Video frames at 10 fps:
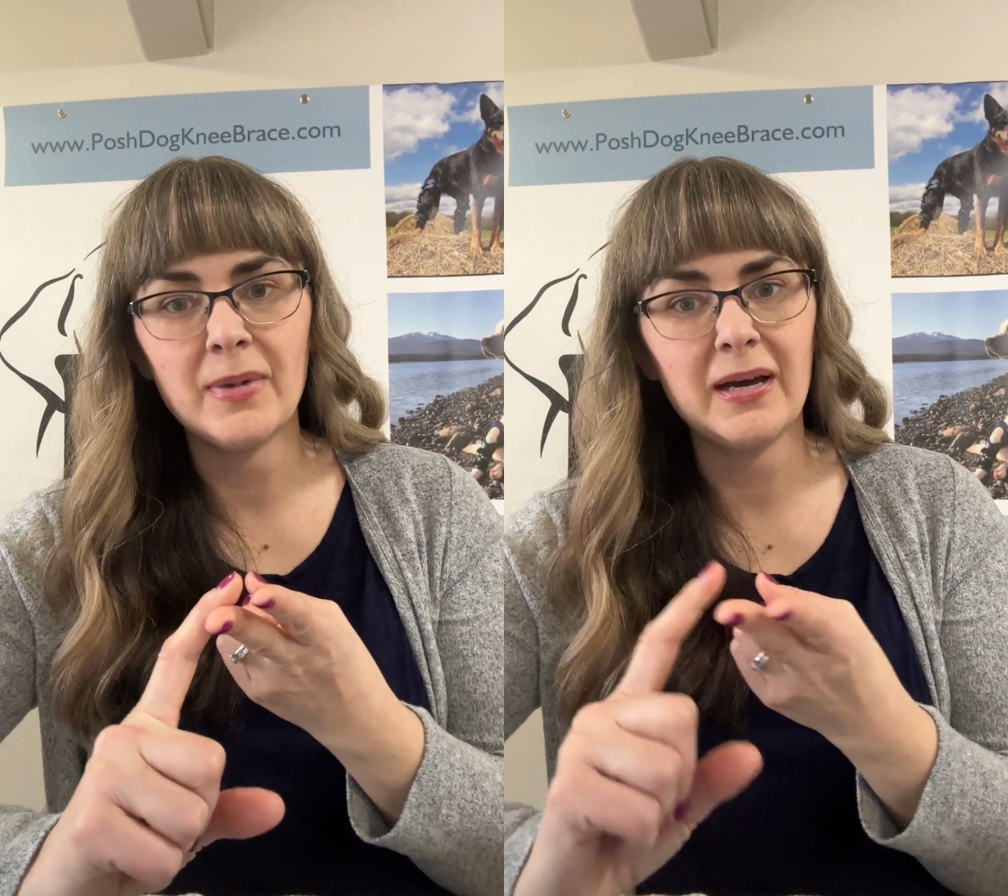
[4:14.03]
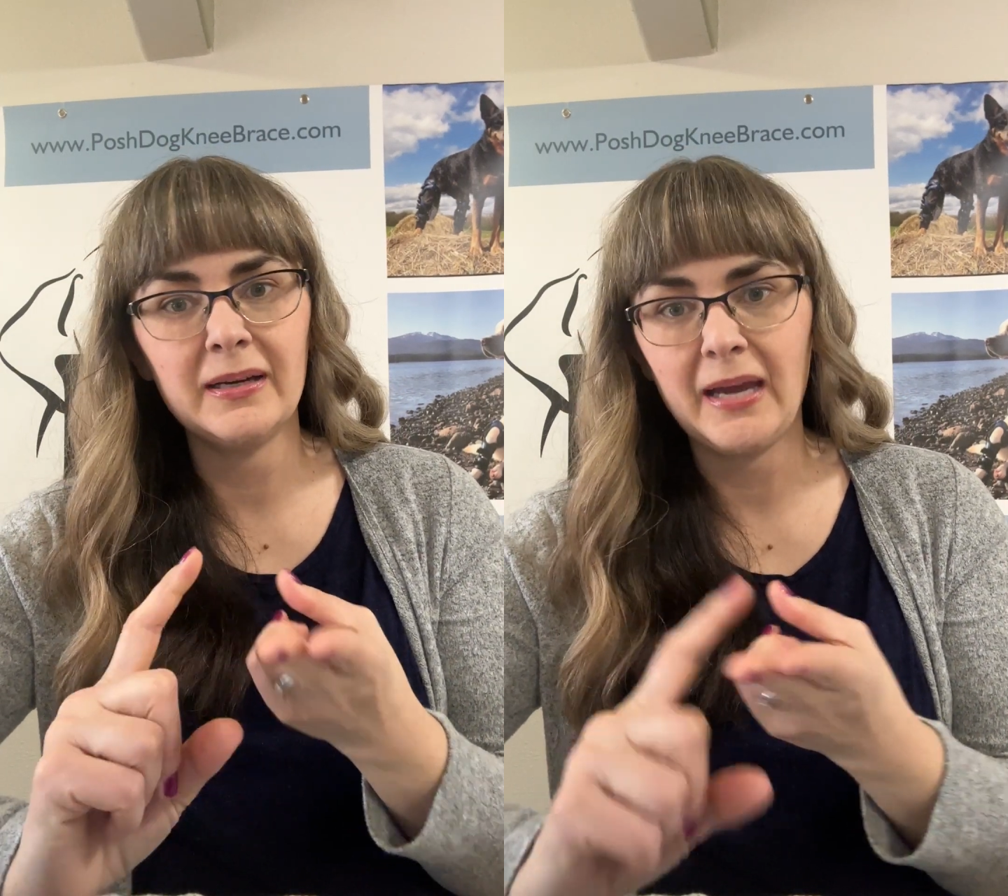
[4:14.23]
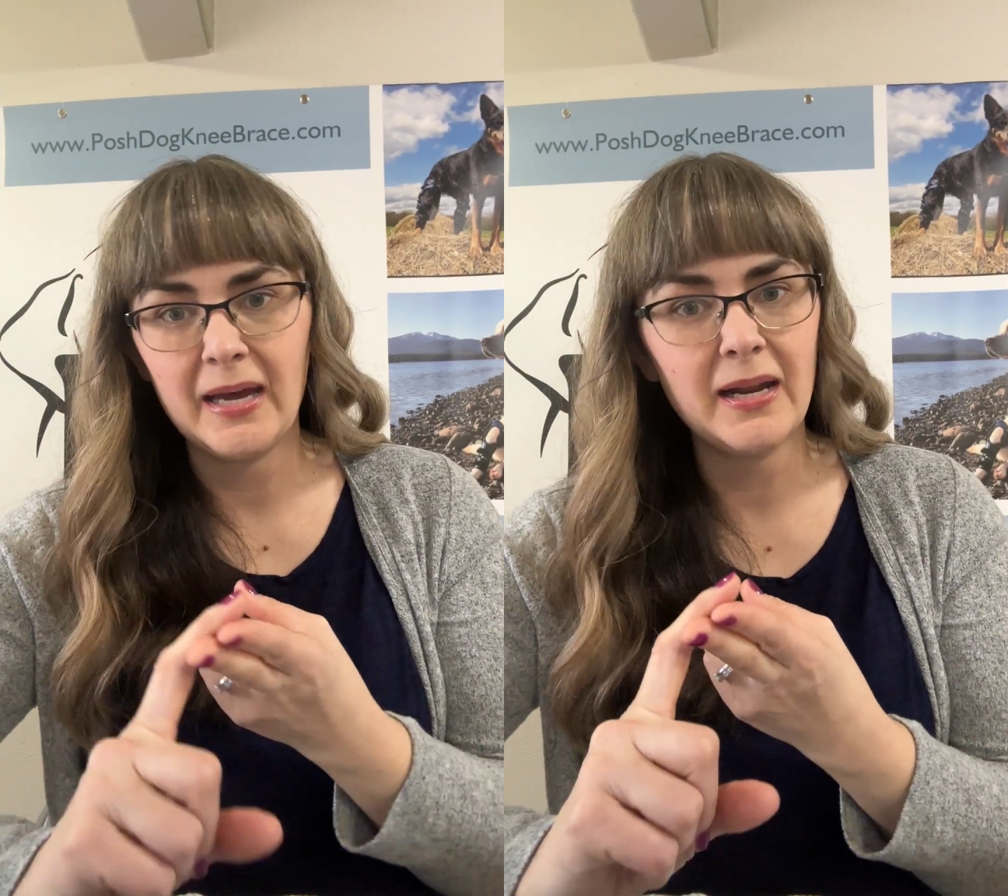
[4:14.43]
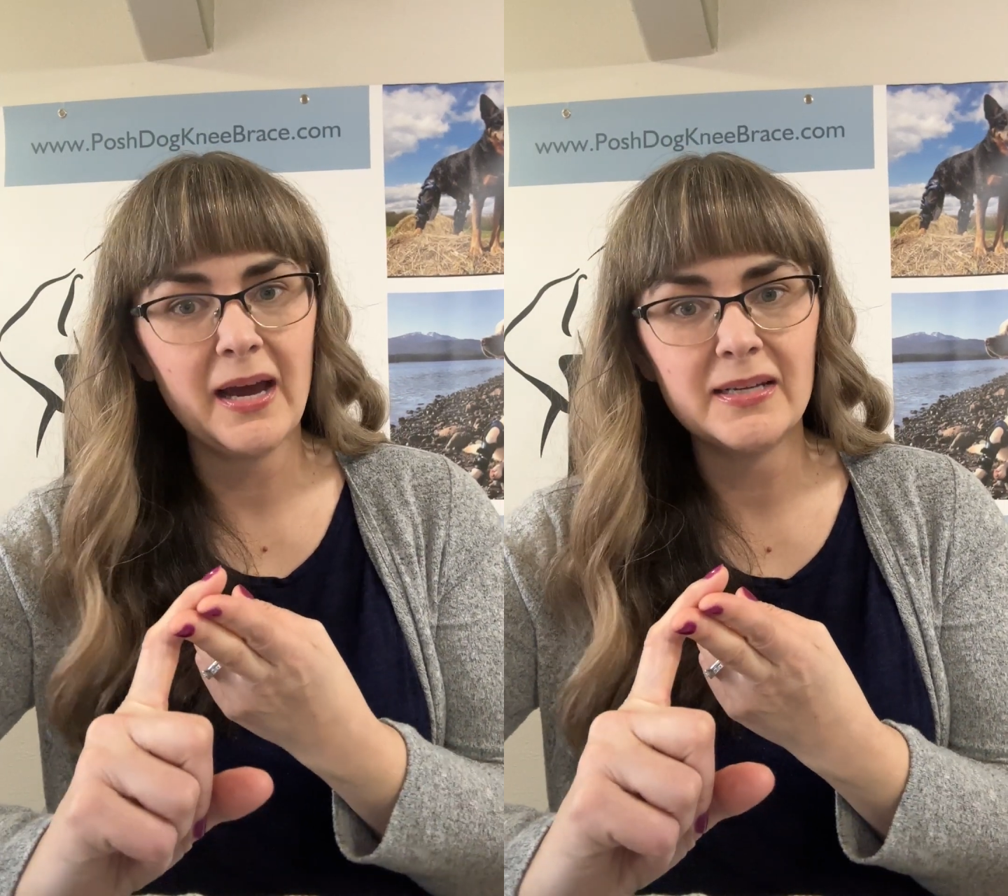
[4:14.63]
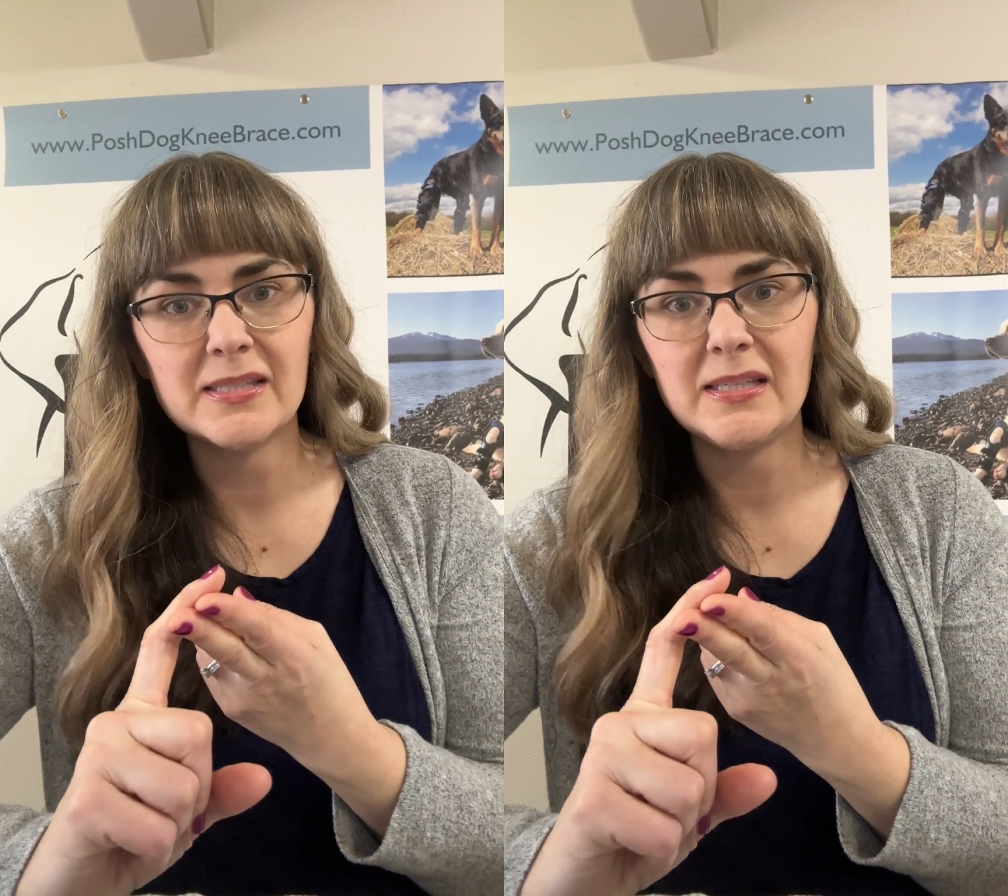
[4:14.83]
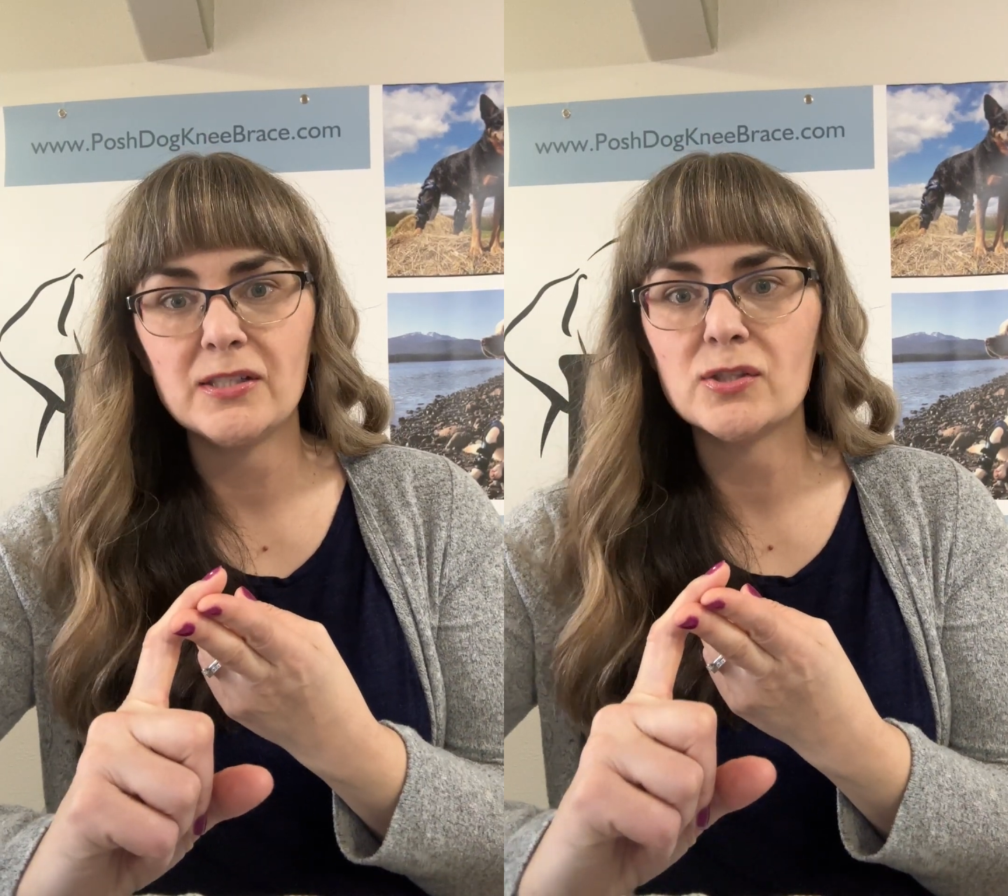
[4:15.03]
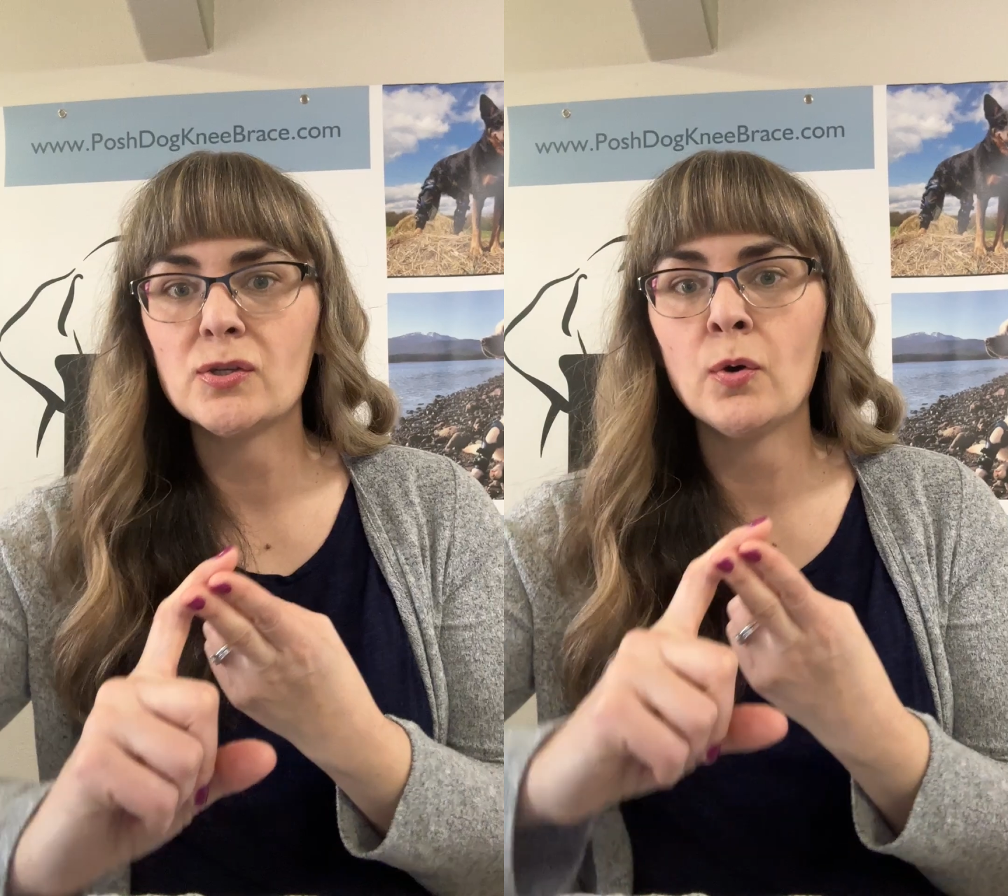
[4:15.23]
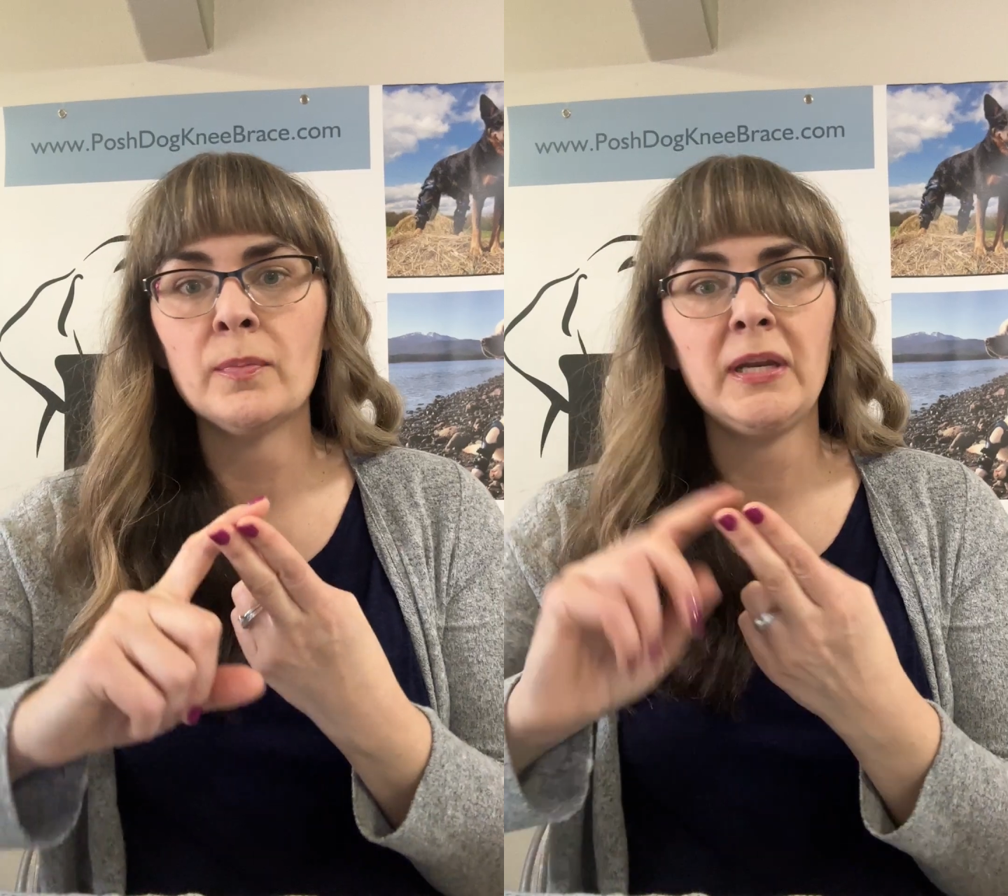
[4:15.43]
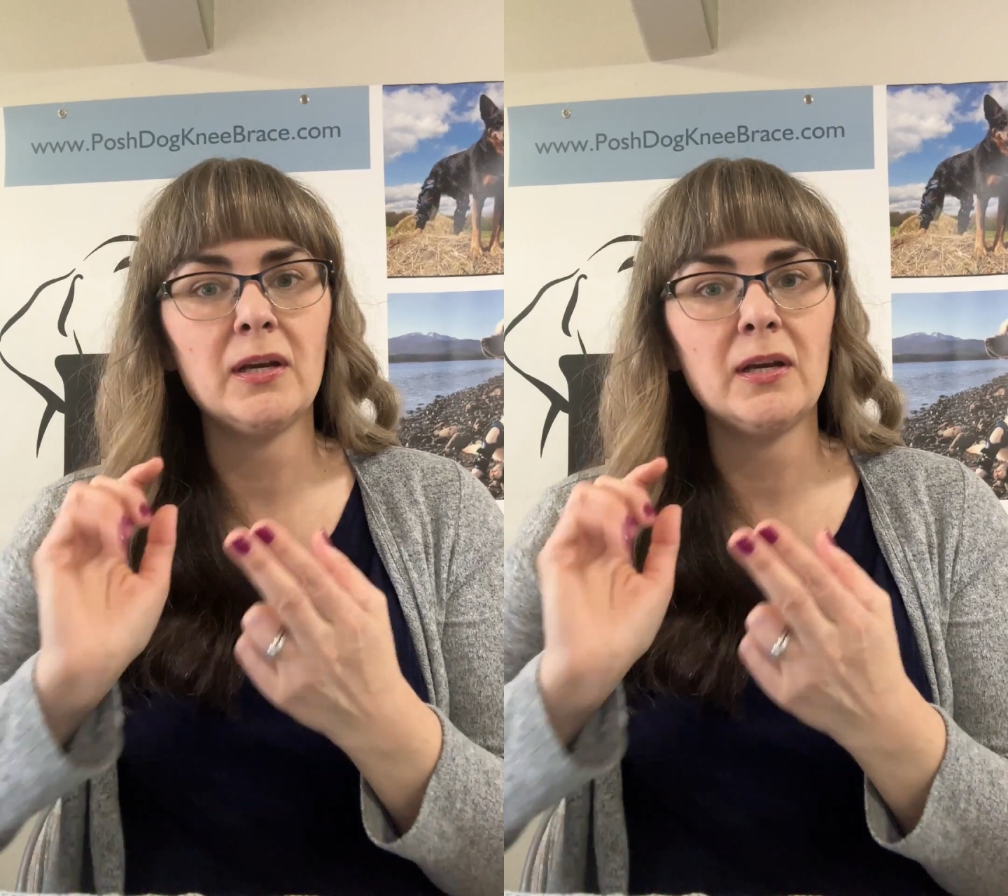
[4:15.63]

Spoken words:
Again, I see so many